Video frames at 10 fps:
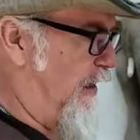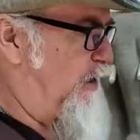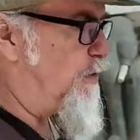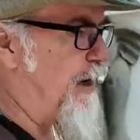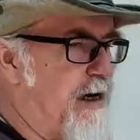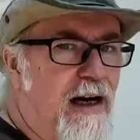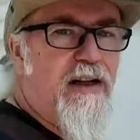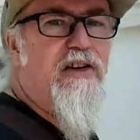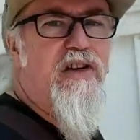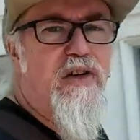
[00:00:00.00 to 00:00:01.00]
And I'll go back and I'll
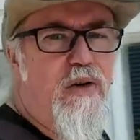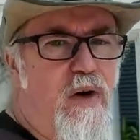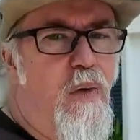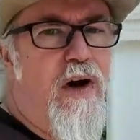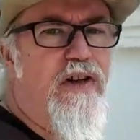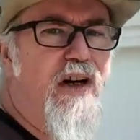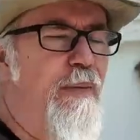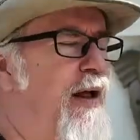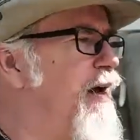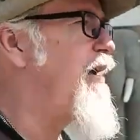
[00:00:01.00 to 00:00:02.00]
listen to it and I'll watch it.
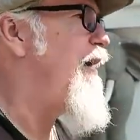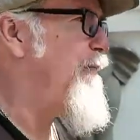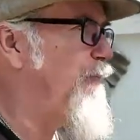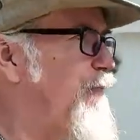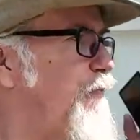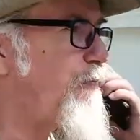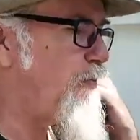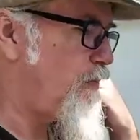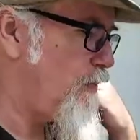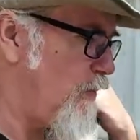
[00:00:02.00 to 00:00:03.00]
And I'm like, yep,
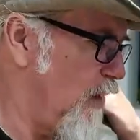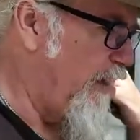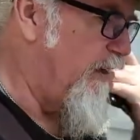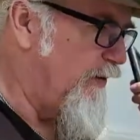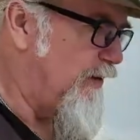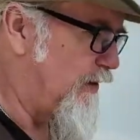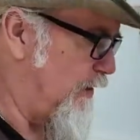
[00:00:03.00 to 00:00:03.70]
you know.